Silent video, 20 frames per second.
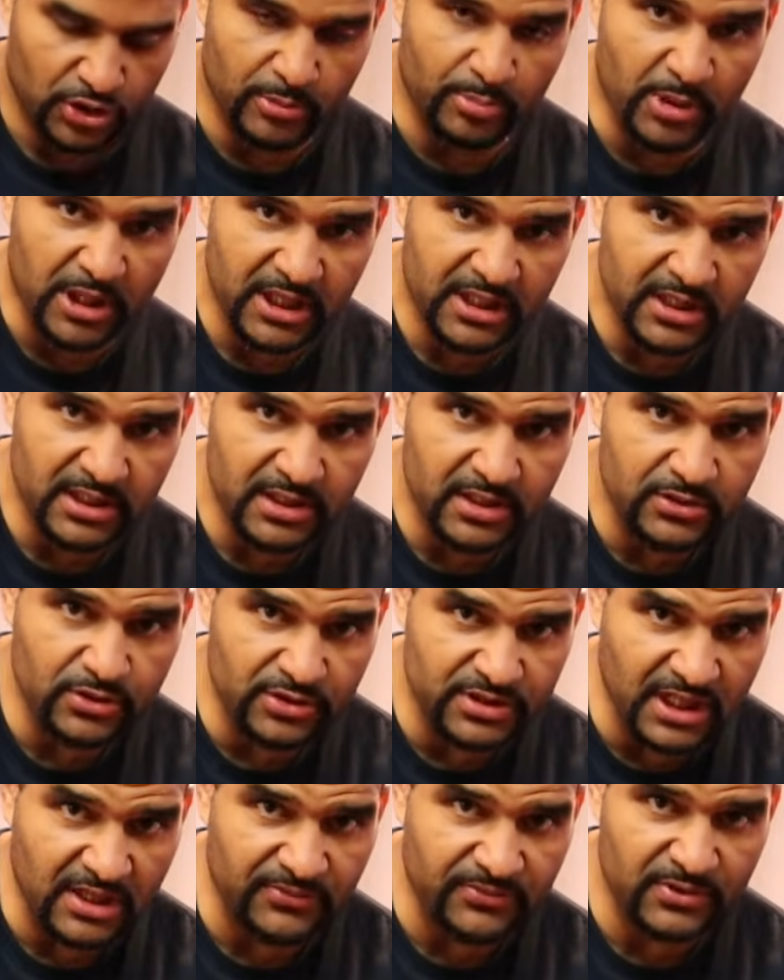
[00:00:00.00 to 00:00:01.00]
Your bucket,
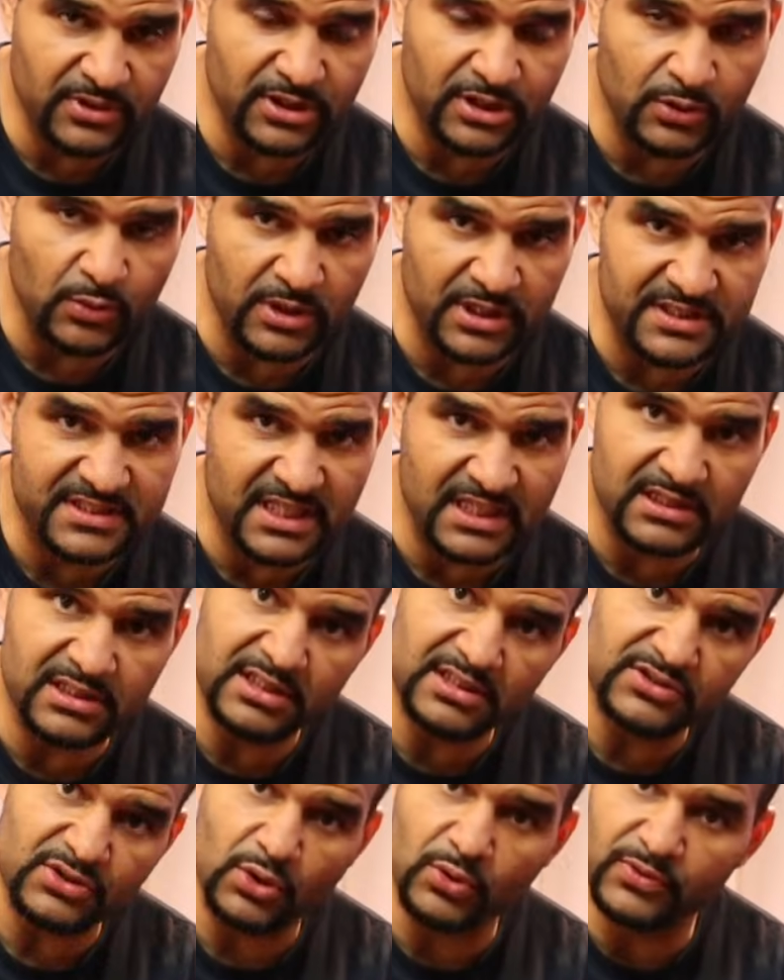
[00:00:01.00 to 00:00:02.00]
you're definitely going to want to take
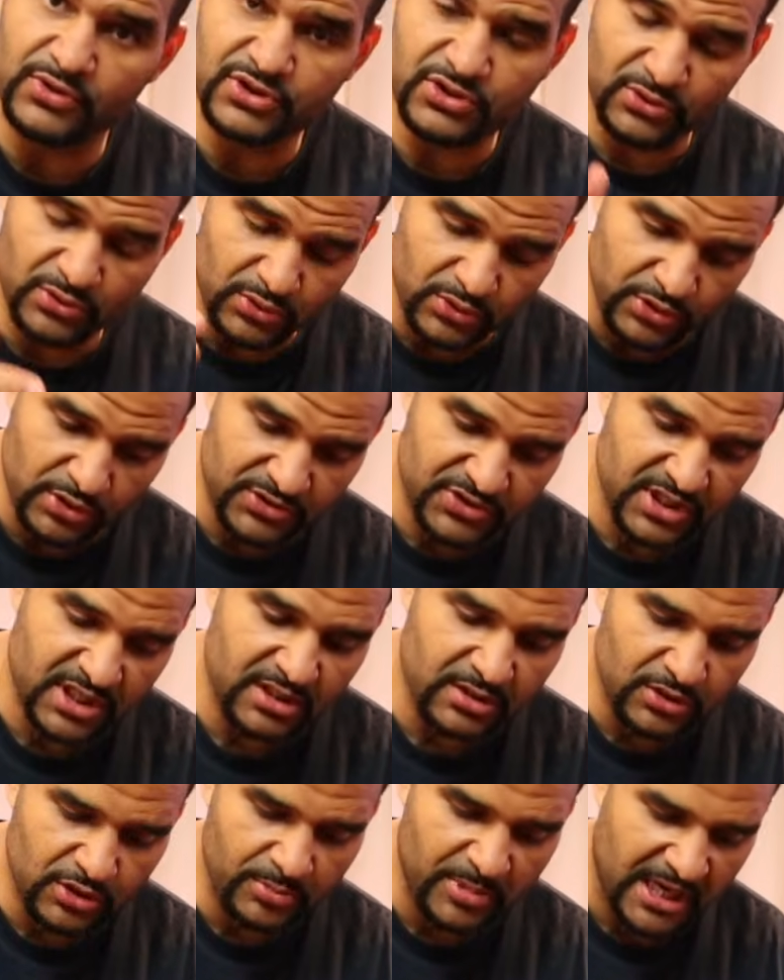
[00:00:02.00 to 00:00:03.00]
this over to your
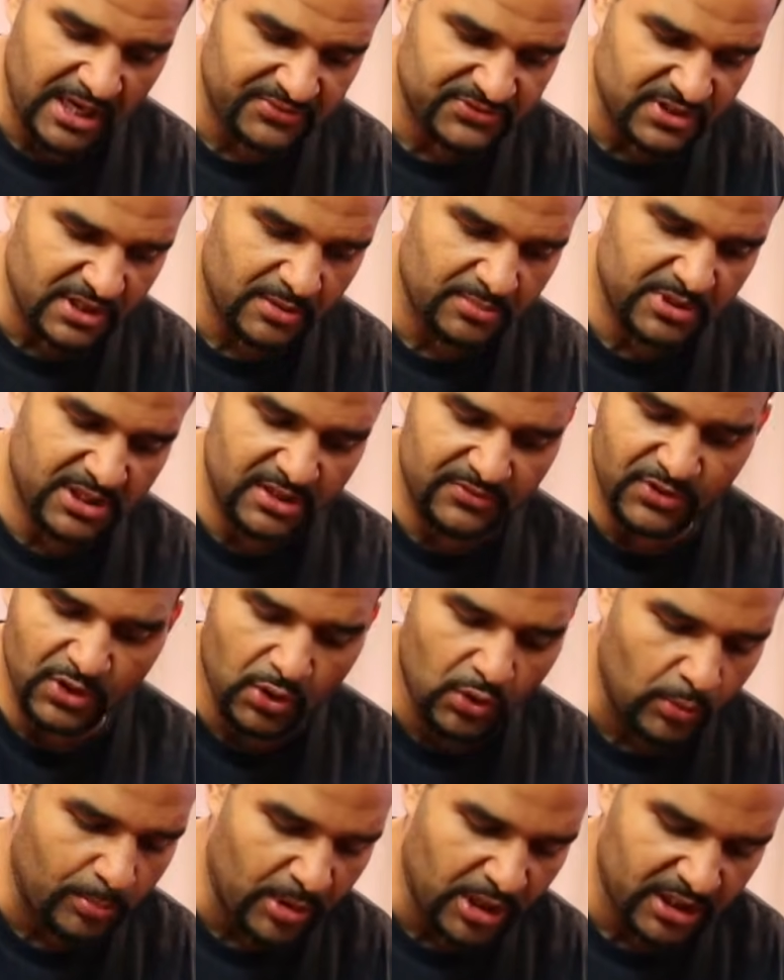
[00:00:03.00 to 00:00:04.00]
sink or your bathtub. Give
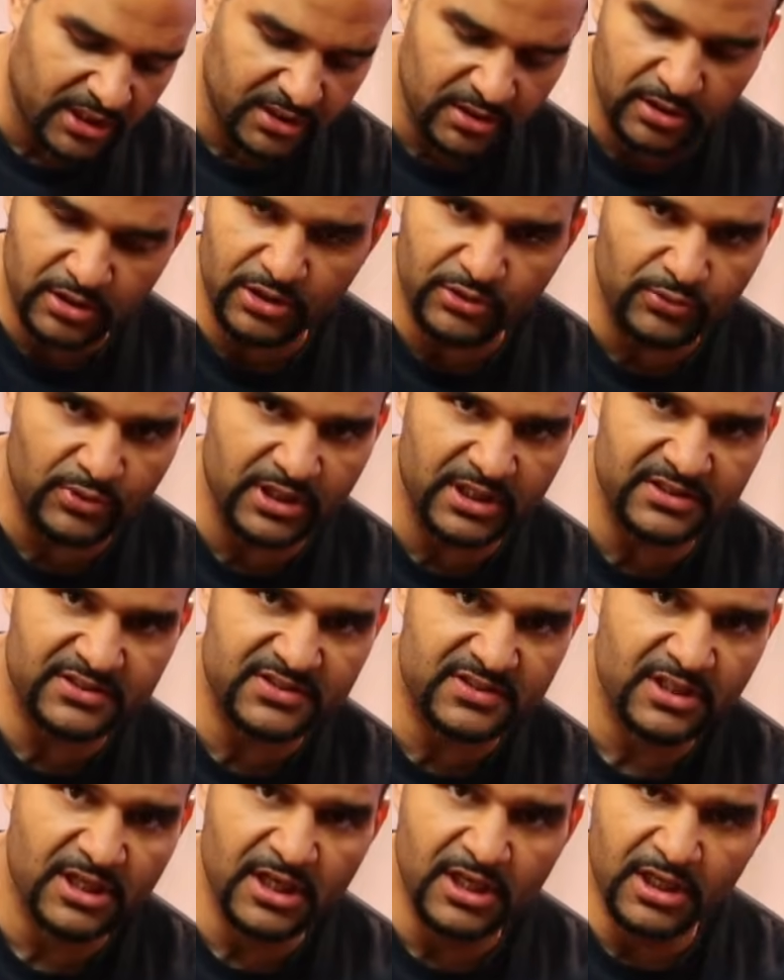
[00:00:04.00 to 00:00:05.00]
the whole bucket a good
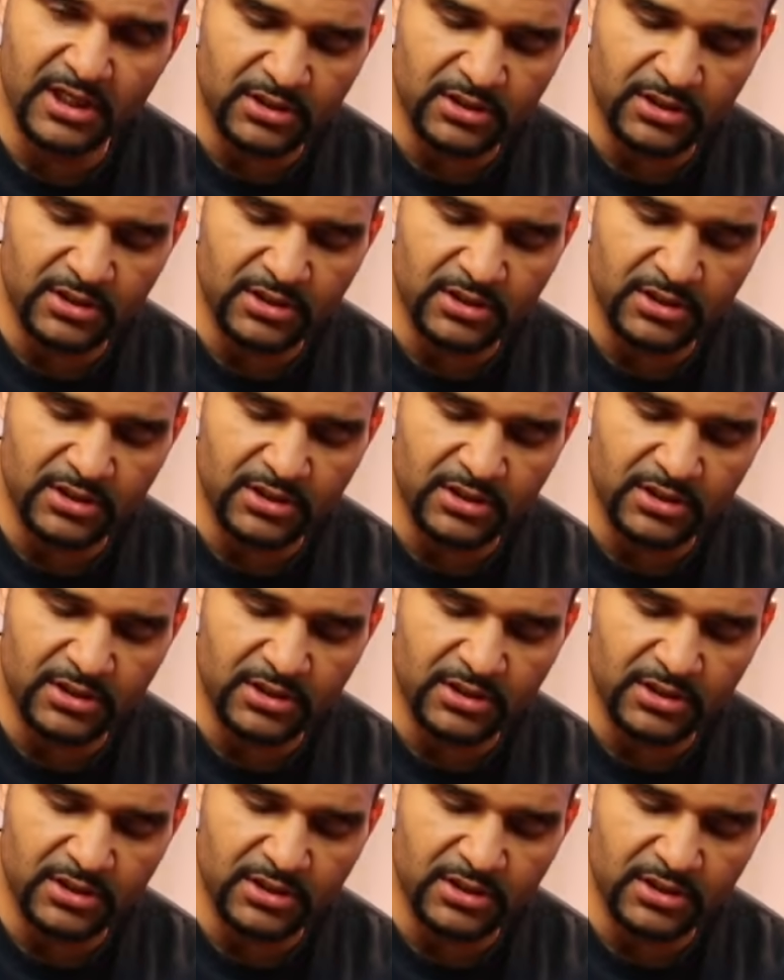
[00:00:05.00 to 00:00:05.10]
rinse.